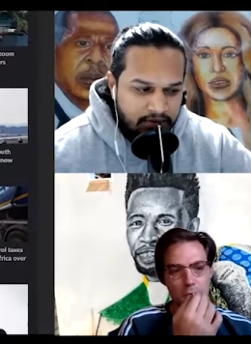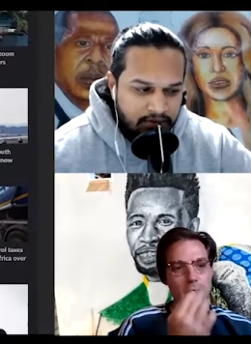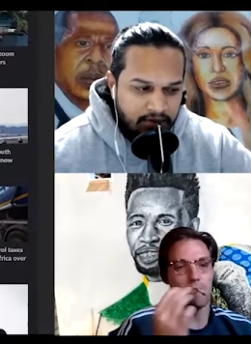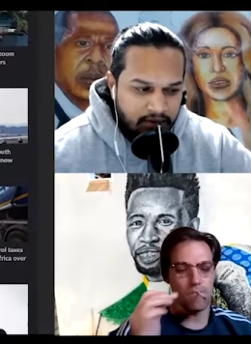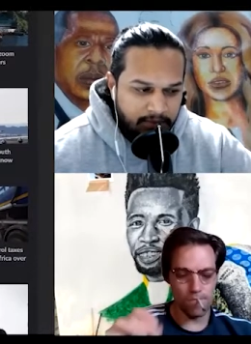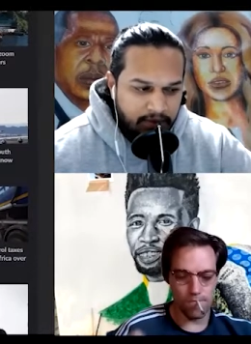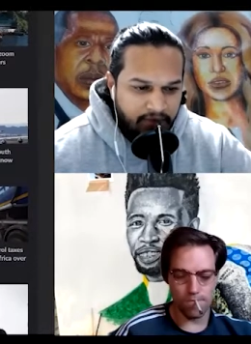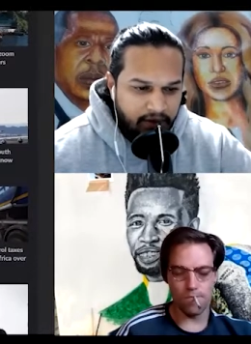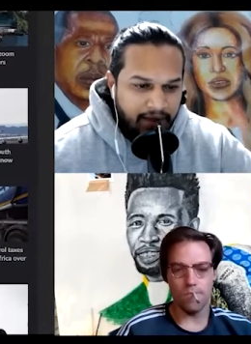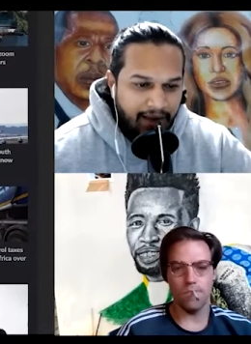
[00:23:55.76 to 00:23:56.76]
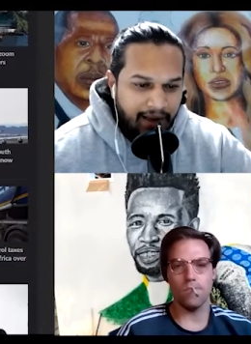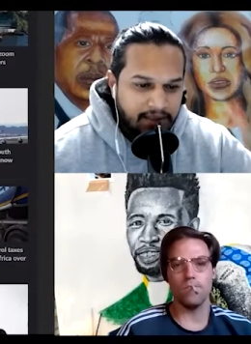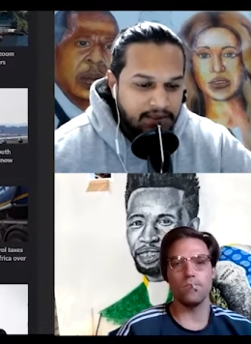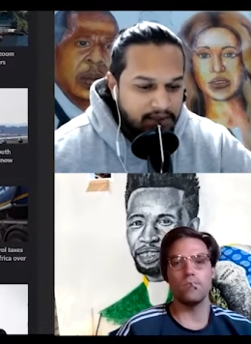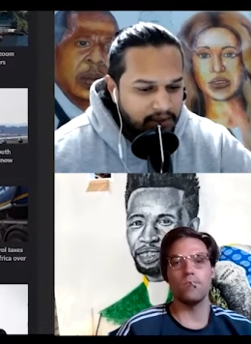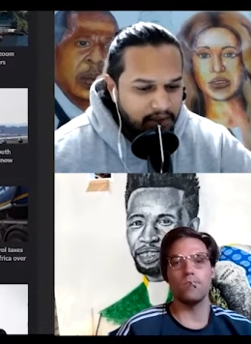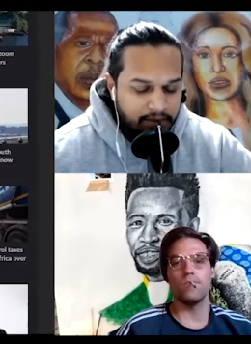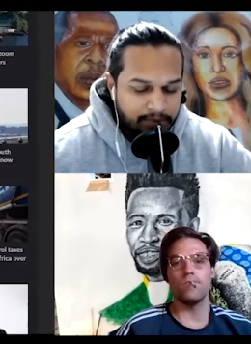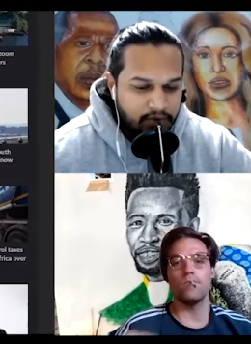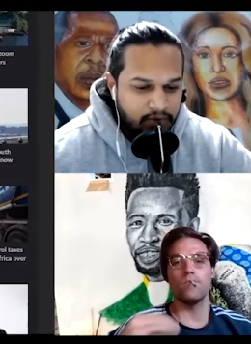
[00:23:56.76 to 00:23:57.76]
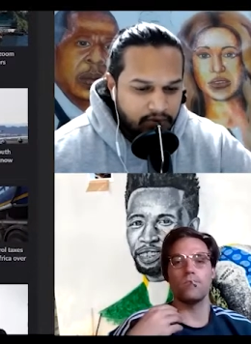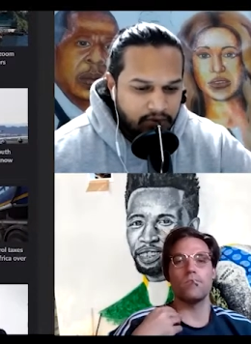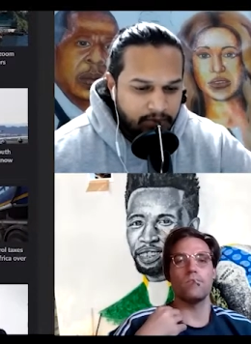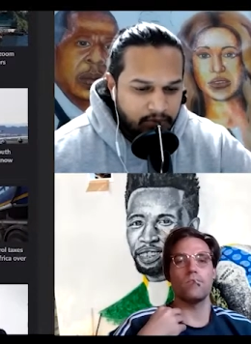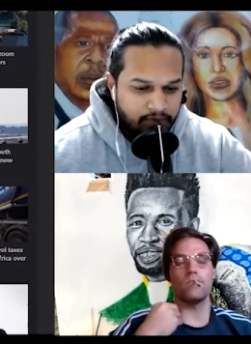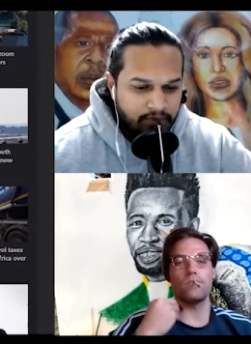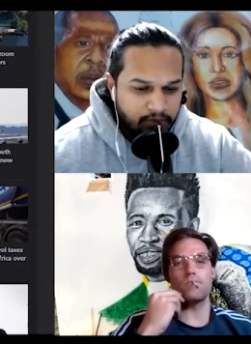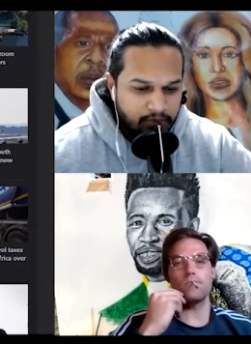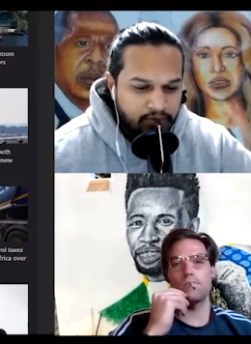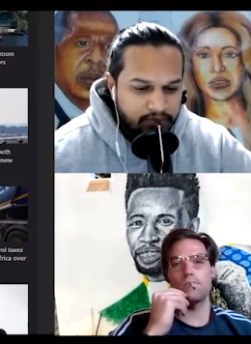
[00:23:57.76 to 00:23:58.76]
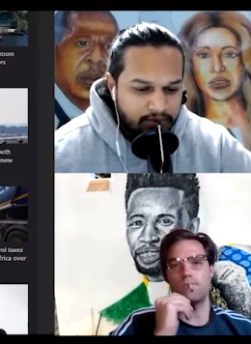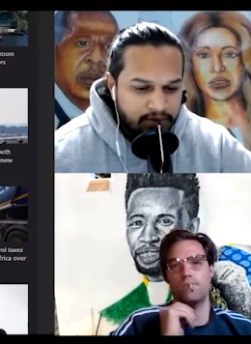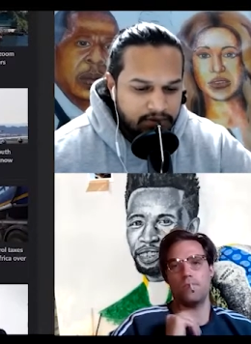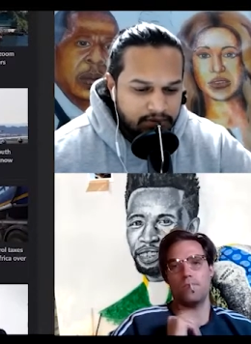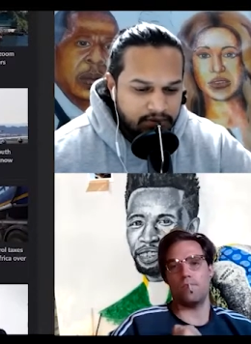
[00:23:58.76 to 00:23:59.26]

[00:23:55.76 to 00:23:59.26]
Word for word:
Speaker 1: Okay. I mean, if I hit 80, I'll, I'll be yo, I'll be over the moon, but